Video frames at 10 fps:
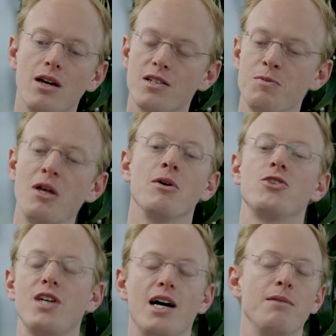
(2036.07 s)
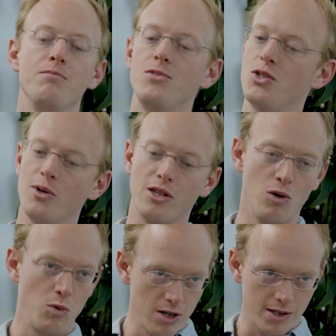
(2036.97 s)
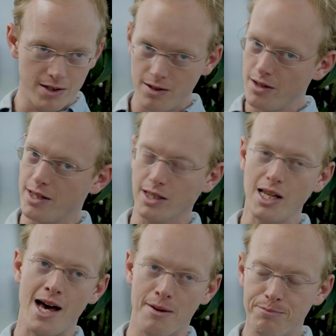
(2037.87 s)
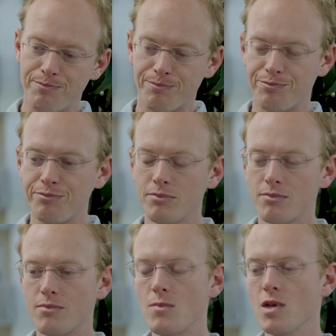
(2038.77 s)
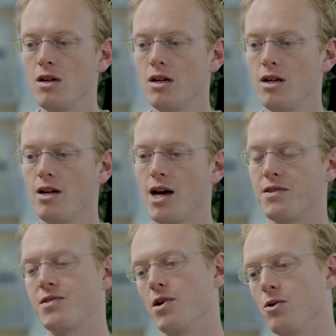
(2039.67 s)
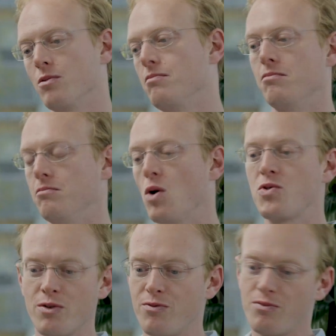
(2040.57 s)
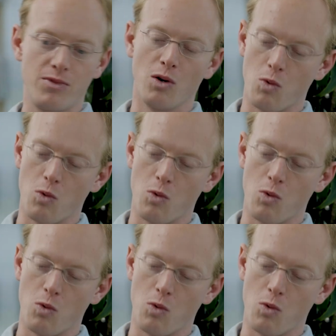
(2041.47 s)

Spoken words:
spend a bunch of time doing their work in the lab. And so most of the